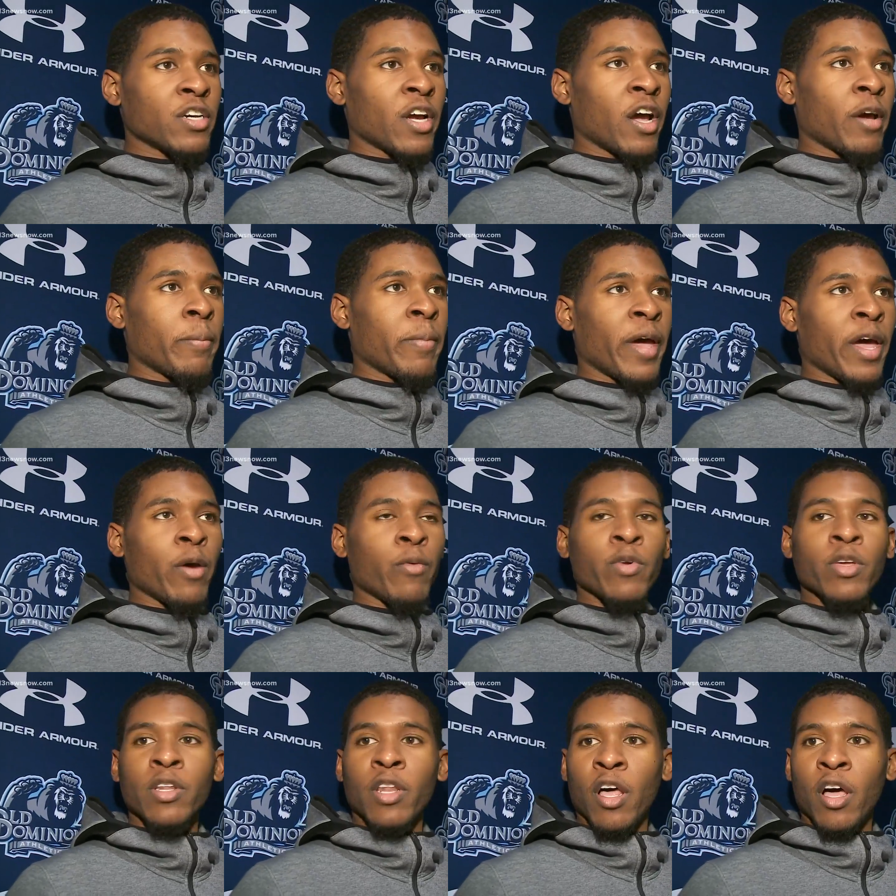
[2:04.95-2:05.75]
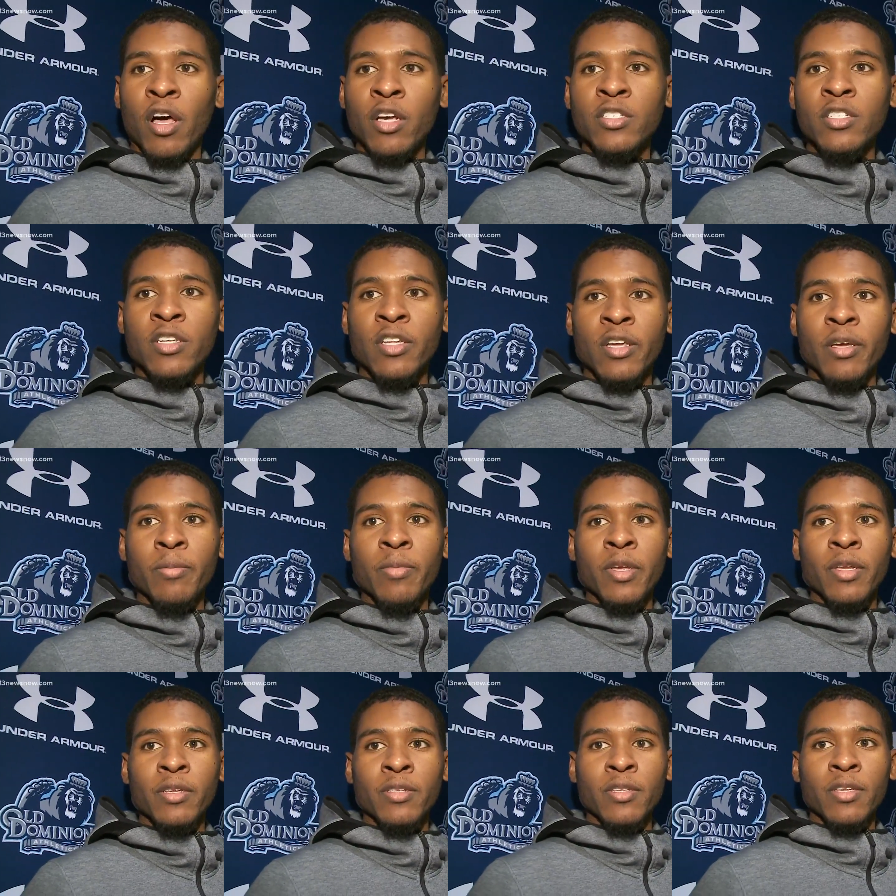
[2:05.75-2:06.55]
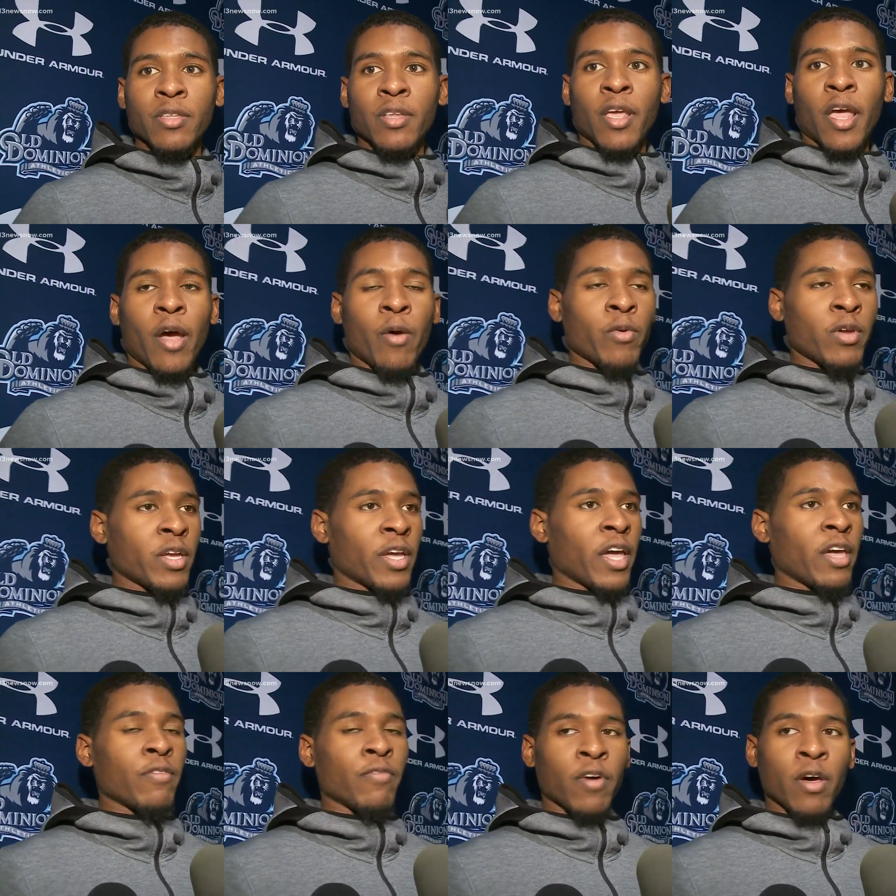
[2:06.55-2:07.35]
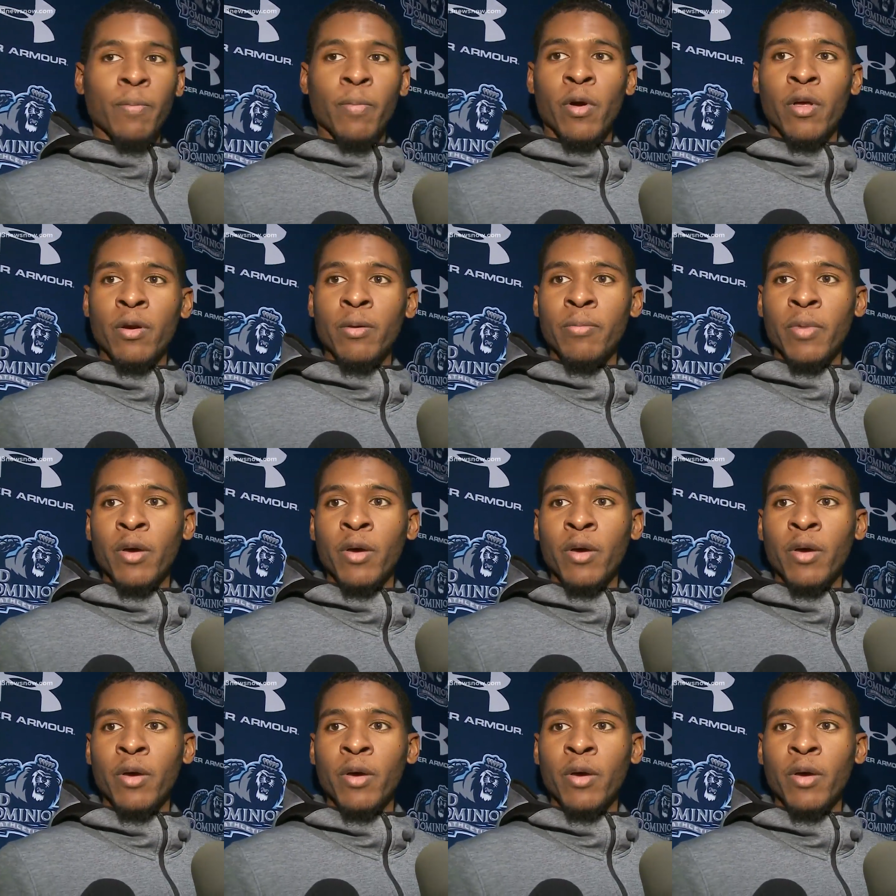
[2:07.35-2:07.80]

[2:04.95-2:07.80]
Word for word: how bad we lost to them and how we gave up on them.